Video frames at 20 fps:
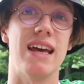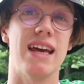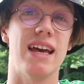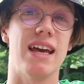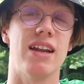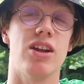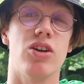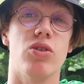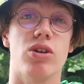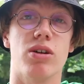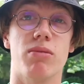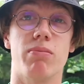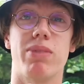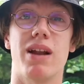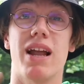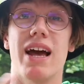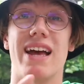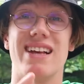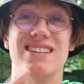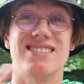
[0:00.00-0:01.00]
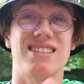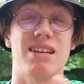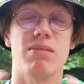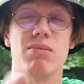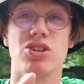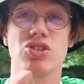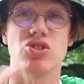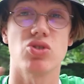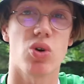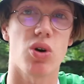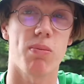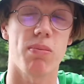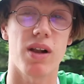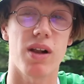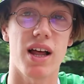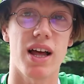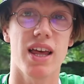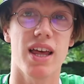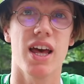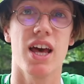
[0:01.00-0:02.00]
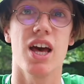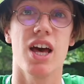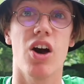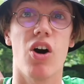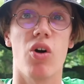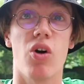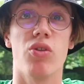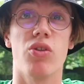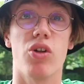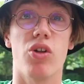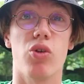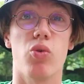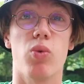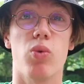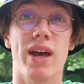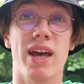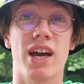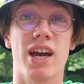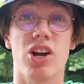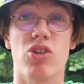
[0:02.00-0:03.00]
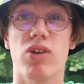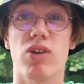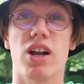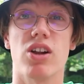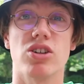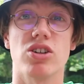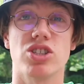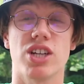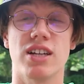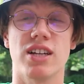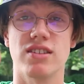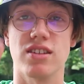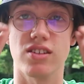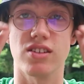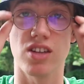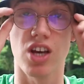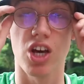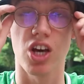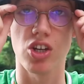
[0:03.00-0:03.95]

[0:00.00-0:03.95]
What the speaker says: in who can play a similar sort of play on the wing and create a lot of chances.